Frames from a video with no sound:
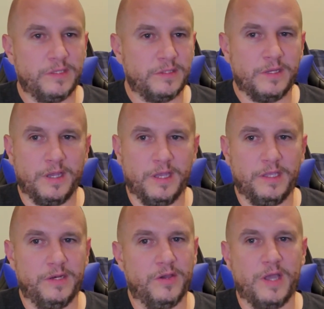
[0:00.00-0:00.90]
you work
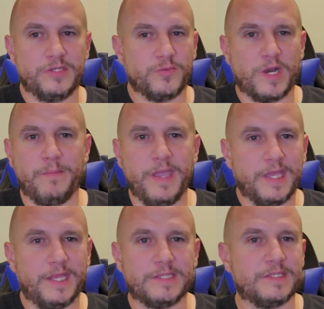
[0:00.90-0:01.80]
full-time,
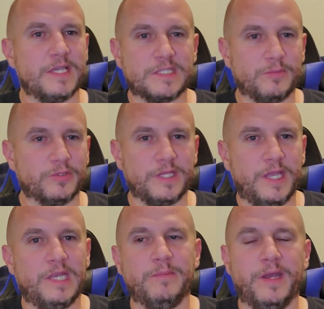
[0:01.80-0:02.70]
part-time,
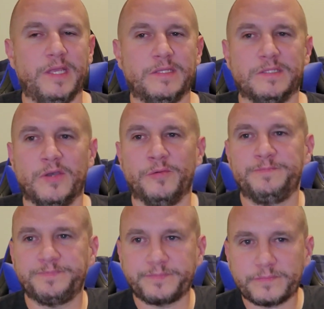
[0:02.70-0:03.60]
student. You
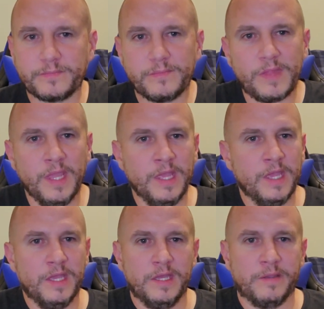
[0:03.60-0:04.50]
know, I just want to make it
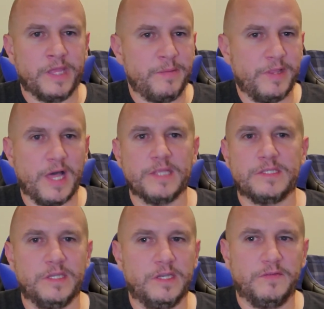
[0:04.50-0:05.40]
accessible. Going to be
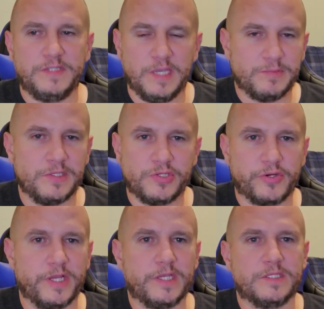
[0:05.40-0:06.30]
lots of tips and
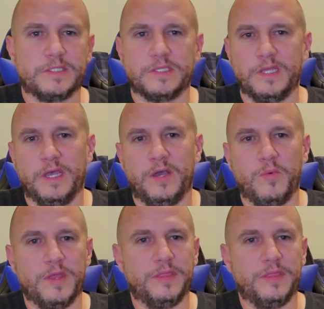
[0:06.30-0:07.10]
tricks. What